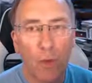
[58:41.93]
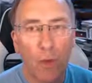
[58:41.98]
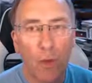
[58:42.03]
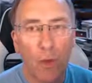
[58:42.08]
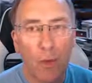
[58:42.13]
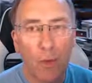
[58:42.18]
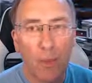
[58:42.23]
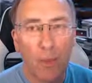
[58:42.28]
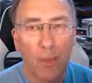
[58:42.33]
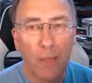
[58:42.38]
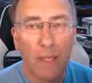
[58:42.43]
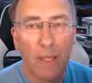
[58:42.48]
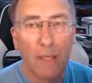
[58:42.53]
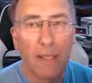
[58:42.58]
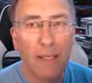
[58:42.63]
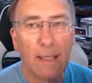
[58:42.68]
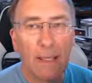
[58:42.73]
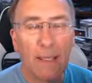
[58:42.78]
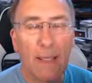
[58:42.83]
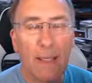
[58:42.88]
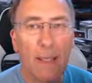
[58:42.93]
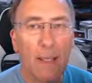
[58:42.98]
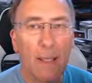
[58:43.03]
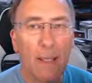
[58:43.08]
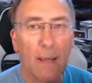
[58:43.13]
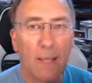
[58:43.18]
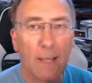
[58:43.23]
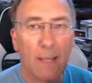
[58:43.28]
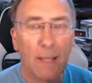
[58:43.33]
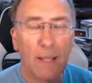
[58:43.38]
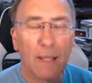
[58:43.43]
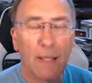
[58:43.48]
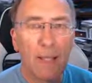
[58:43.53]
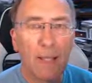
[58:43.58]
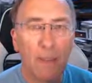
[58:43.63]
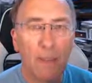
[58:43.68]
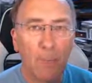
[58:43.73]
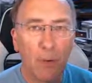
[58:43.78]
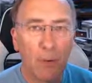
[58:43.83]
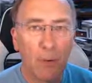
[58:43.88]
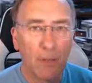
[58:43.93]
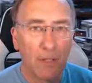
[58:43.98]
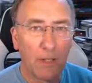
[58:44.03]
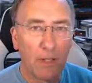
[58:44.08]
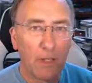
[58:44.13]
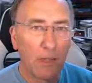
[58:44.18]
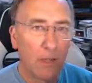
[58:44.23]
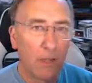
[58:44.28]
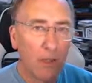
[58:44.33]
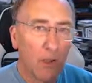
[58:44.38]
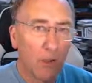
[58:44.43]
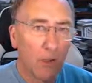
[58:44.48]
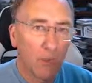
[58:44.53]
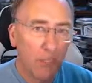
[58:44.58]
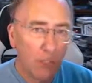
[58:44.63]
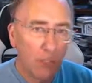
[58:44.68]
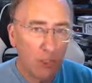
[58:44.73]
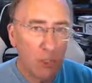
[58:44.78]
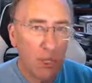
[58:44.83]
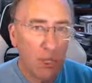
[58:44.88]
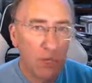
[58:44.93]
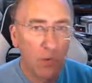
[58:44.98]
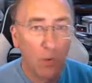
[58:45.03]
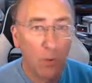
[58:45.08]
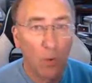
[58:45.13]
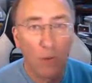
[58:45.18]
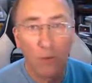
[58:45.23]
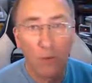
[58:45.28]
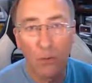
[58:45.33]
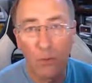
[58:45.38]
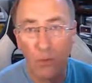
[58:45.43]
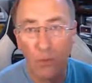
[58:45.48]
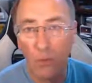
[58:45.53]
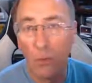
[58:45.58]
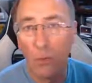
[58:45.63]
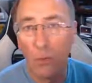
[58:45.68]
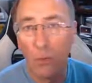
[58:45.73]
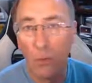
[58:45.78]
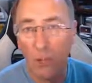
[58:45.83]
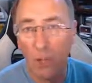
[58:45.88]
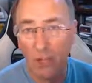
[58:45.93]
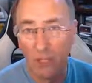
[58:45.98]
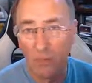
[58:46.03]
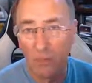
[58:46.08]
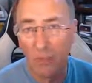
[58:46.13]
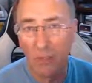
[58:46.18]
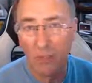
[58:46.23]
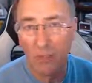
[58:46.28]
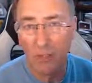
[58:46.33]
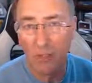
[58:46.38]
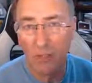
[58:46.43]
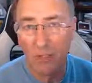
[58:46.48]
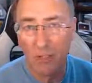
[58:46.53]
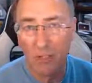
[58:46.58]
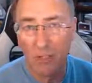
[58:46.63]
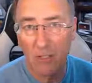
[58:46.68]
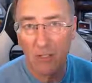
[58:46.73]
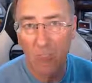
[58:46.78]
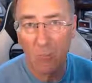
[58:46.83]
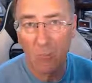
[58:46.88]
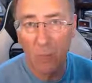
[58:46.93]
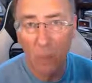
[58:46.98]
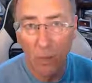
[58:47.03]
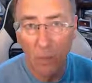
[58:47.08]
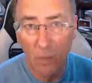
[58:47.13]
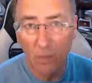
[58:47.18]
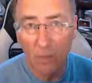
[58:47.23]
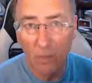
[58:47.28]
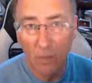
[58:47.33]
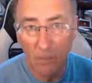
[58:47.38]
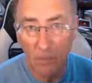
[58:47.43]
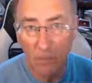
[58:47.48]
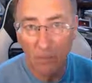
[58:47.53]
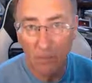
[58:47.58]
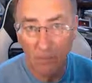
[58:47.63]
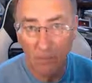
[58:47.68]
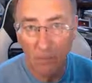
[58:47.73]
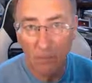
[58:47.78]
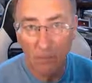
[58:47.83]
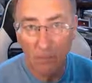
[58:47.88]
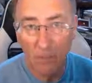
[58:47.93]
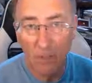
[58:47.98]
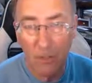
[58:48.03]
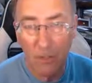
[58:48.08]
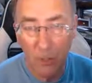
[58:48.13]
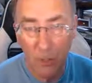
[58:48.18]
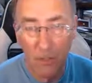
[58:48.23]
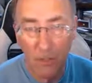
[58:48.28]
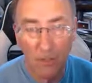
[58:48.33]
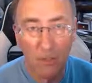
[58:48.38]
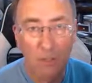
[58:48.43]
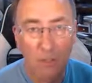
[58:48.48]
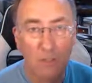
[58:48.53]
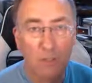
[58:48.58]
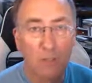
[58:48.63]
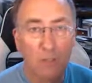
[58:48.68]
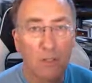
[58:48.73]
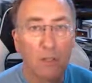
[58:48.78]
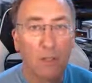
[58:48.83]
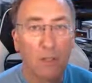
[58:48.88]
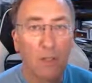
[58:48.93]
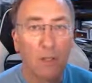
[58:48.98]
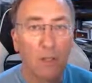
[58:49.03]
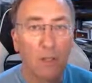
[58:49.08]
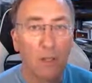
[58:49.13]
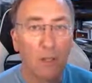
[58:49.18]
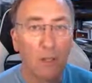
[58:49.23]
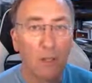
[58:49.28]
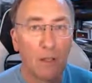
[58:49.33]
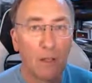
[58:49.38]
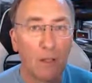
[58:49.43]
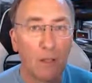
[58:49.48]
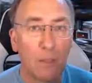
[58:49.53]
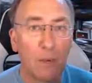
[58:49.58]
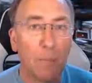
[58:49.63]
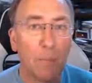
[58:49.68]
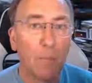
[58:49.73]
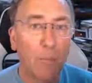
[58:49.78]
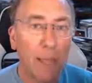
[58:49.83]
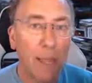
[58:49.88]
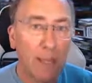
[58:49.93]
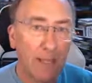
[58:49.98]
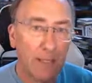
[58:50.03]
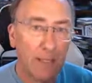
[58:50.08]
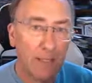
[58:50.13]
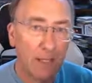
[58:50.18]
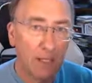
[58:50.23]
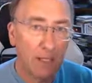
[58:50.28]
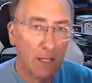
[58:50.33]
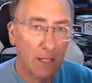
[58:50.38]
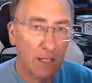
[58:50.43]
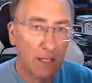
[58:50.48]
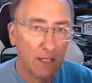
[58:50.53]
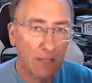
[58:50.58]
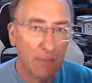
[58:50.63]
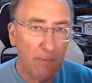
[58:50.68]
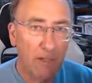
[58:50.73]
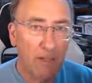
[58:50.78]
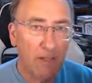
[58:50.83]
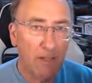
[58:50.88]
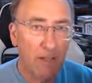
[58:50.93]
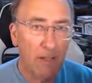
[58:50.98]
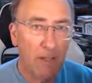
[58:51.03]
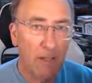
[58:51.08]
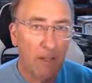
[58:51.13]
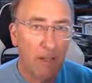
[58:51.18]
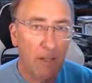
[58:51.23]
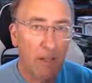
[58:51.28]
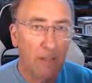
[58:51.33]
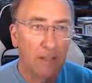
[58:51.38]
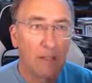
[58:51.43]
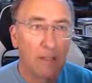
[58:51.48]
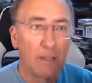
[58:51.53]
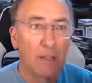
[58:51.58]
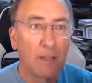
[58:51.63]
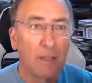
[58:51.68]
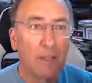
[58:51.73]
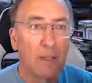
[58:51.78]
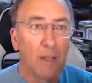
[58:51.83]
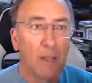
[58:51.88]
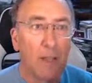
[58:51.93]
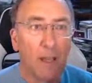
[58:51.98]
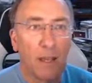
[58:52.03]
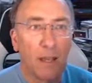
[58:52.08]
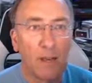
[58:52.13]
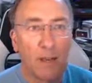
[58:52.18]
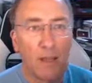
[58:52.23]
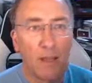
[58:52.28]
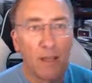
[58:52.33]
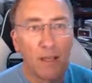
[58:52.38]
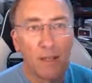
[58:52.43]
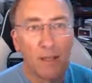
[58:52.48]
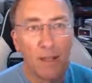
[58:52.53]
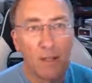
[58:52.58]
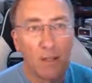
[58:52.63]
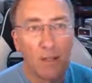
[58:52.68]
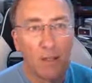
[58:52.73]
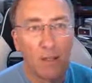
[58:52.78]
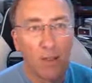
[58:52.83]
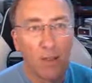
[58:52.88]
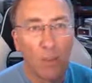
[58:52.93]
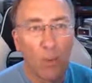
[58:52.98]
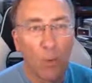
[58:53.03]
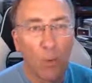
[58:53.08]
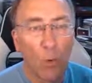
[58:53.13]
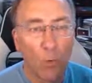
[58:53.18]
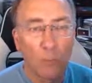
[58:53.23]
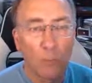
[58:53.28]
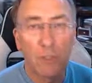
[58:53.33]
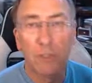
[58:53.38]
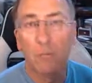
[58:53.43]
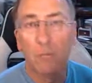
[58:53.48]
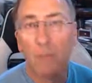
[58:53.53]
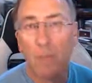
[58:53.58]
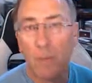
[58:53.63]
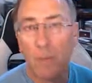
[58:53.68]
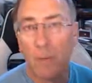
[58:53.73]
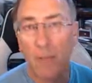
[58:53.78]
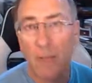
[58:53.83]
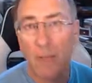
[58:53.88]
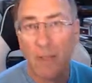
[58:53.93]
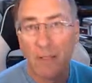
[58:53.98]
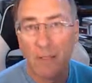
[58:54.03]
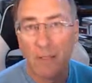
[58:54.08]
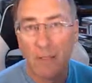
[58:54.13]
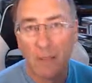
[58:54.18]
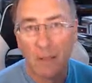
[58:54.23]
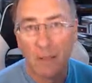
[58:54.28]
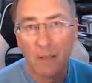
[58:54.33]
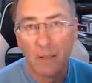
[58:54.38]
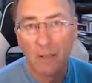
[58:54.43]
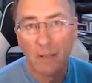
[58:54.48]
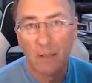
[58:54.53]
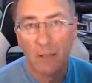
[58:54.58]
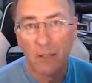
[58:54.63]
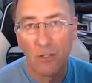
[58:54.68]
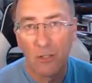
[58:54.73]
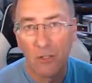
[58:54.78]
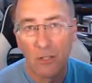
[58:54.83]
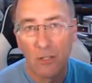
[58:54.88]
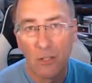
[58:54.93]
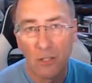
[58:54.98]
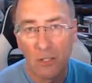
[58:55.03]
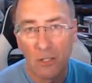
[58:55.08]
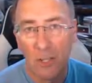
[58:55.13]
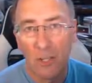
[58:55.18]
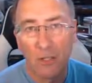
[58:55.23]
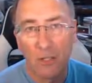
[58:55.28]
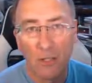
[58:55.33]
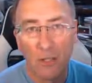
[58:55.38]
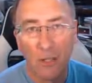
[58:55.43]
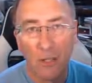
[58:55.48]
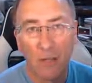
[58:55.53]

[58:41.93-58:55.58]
Being in a mantid body, and I only shared one or two experiences with the audience. There were many experiences I had, and I wasn't prepared to discuss that